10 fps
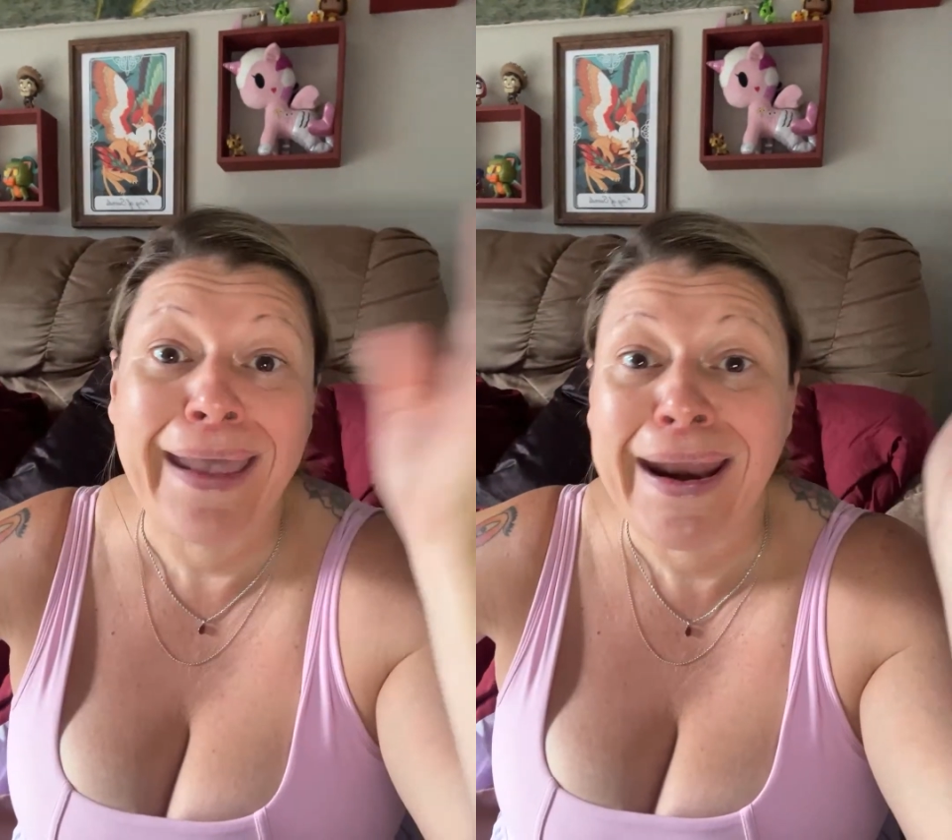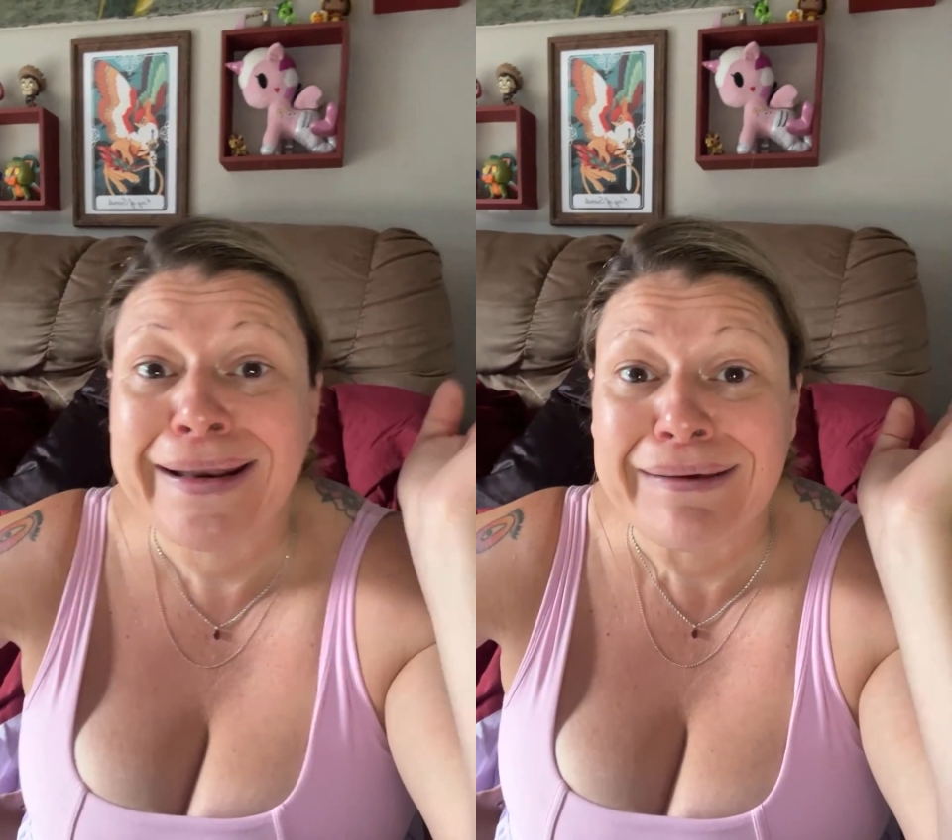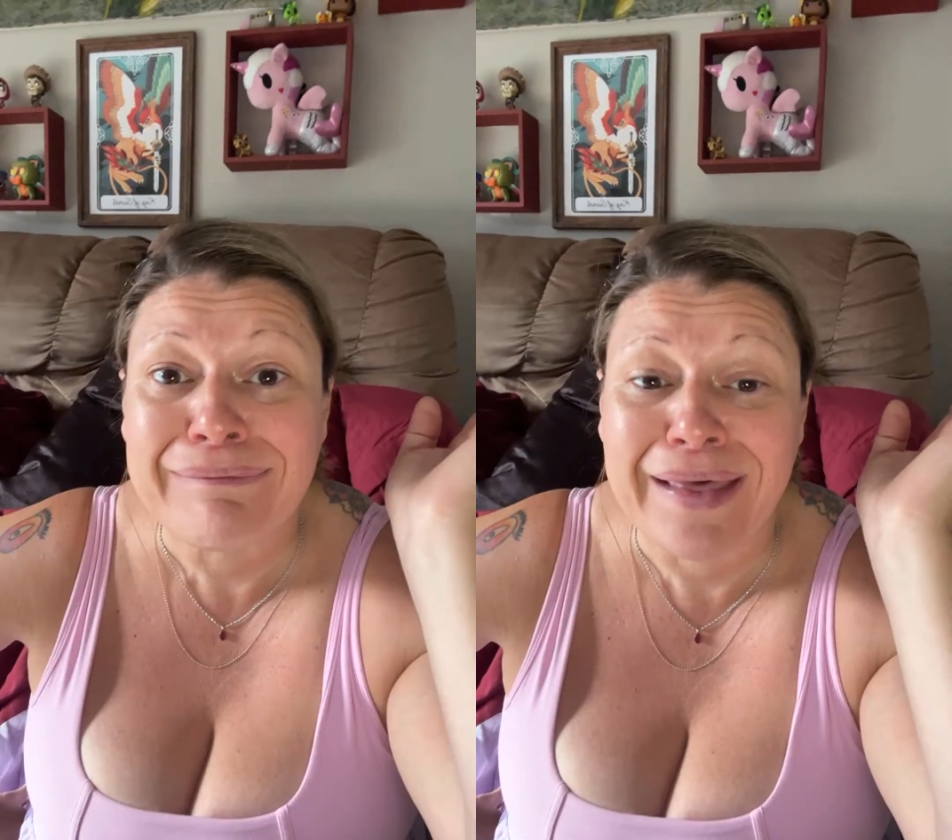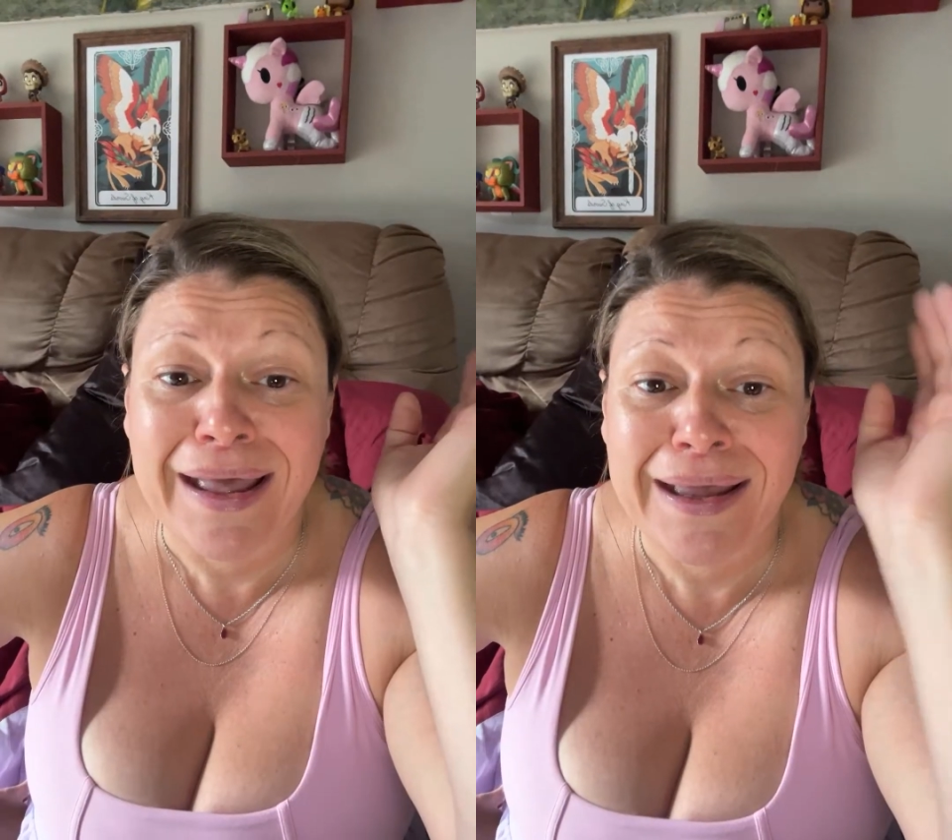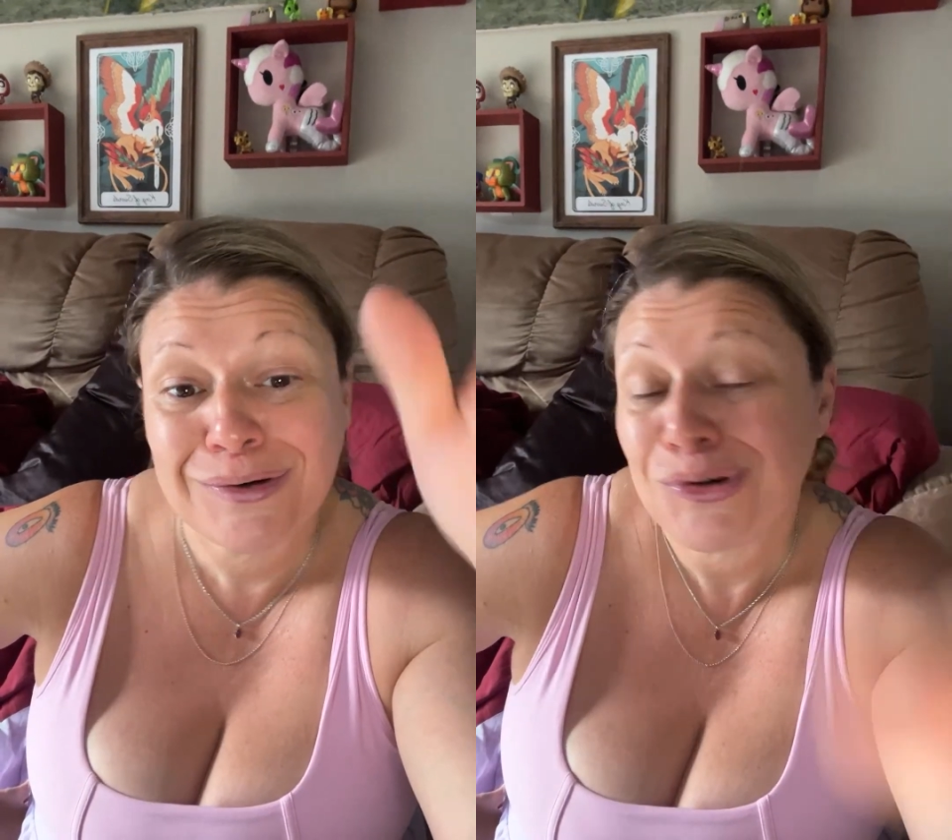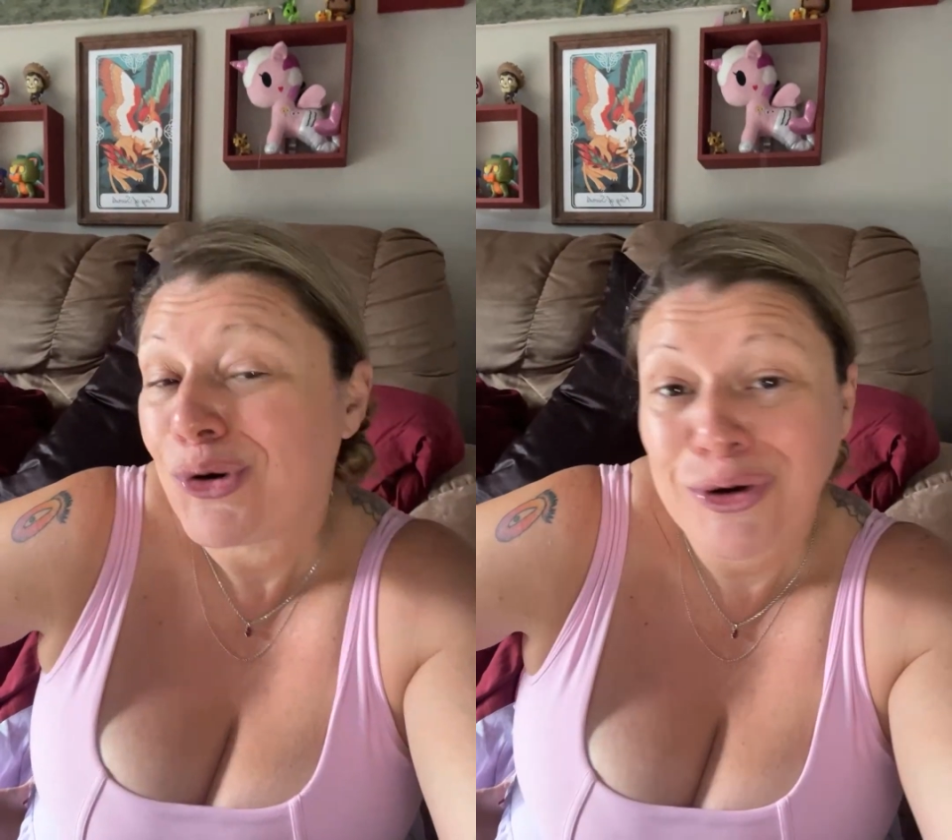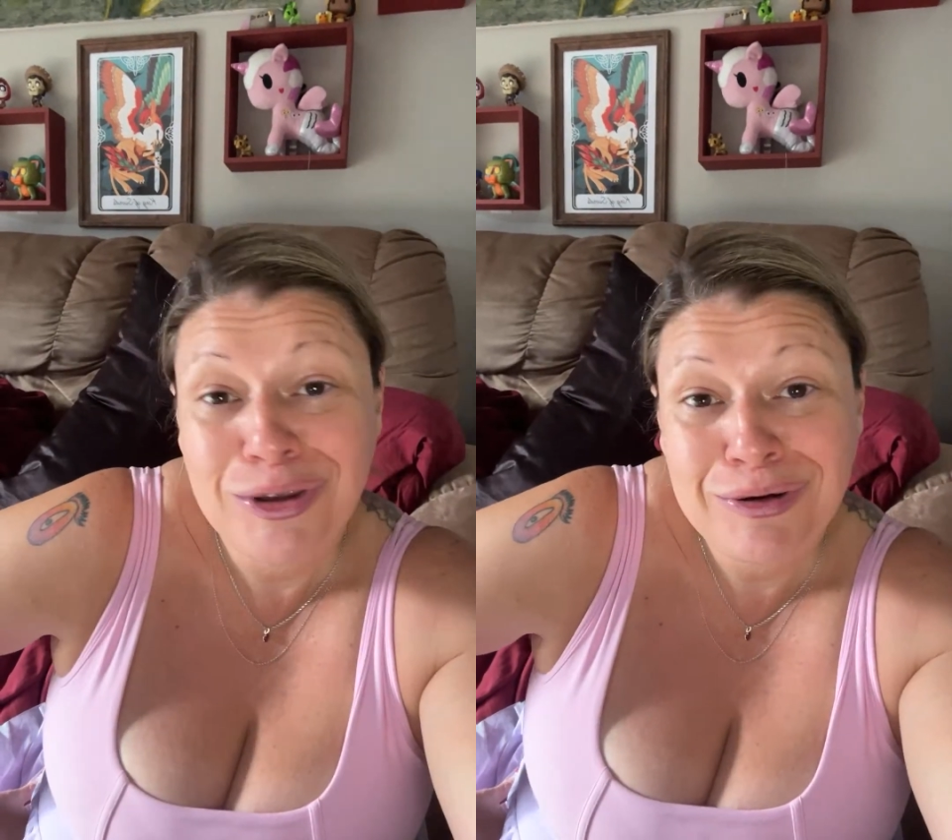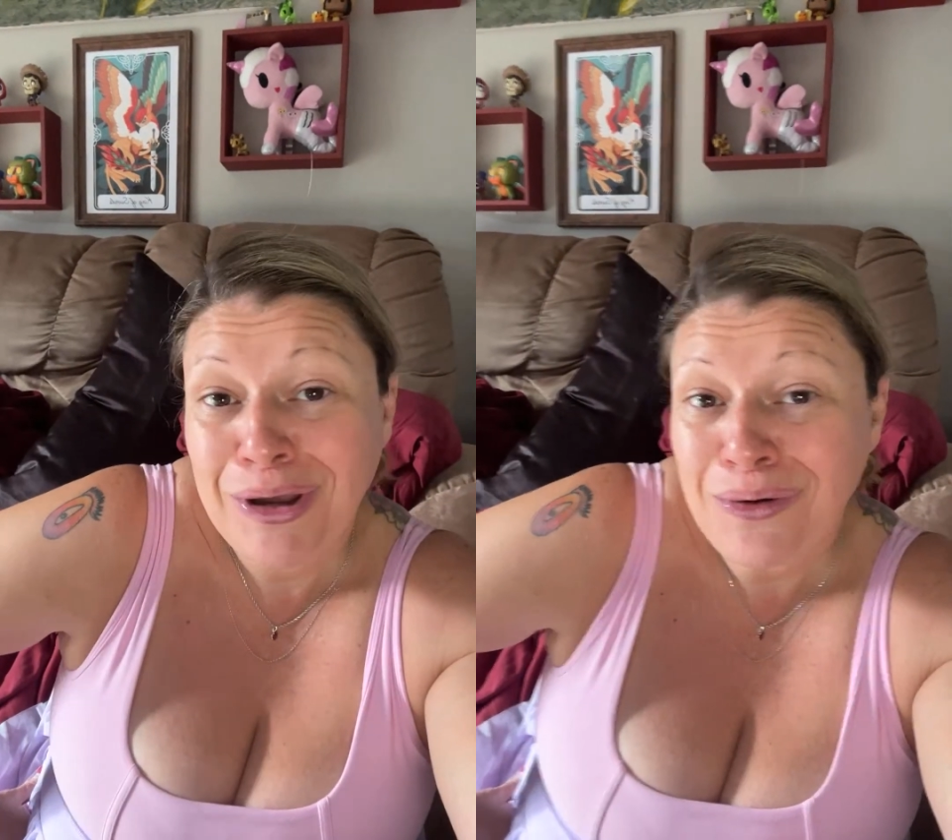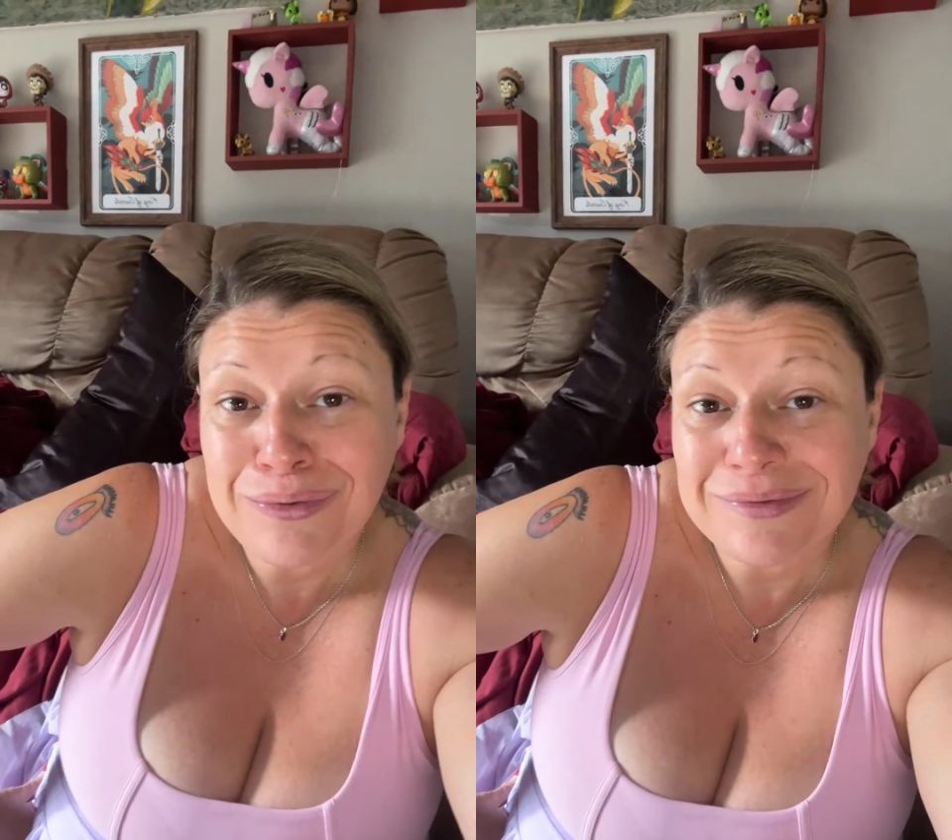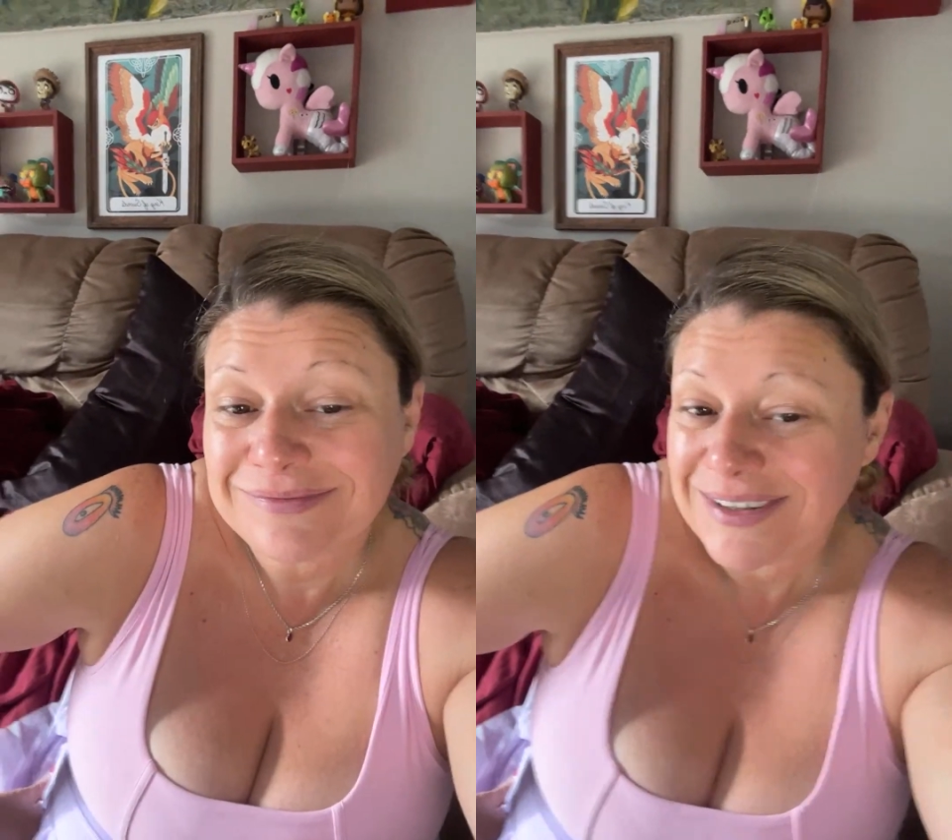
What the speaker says: any of that, or you don't,